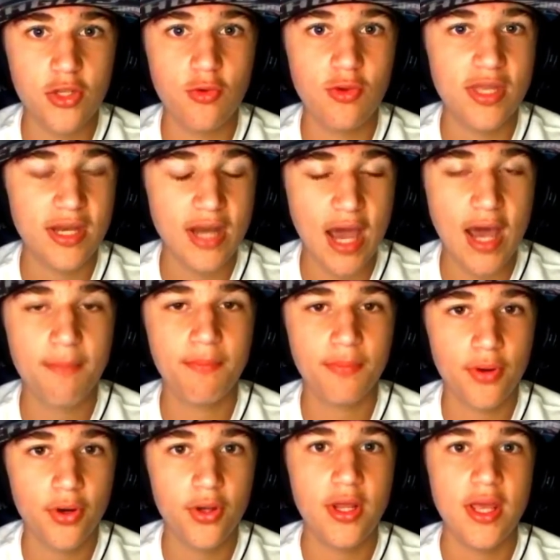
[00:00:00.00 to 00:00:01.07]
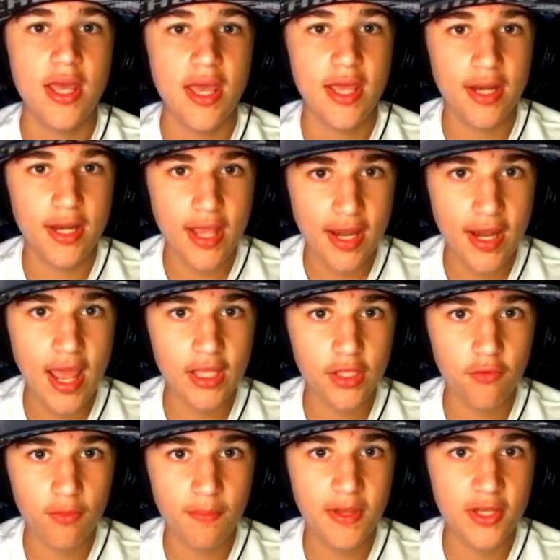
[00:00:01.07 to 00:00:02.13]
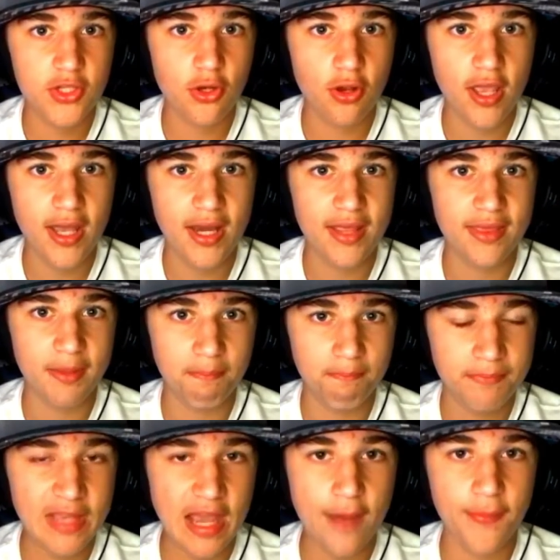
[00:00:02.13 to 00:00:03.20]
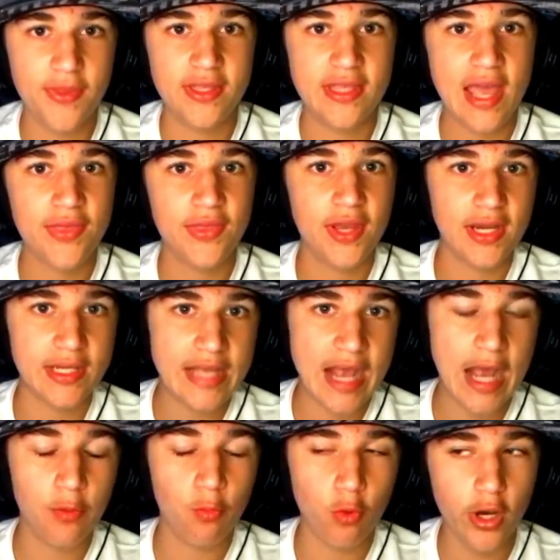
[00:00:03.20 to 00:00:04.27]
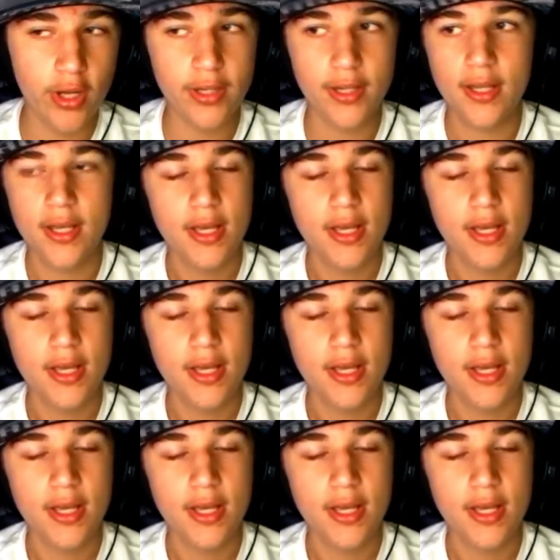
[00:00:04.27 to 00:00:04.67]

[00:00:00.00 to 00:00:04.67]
You cannot put an inaccurate pitcher in the top of the 10th inning, tied 1.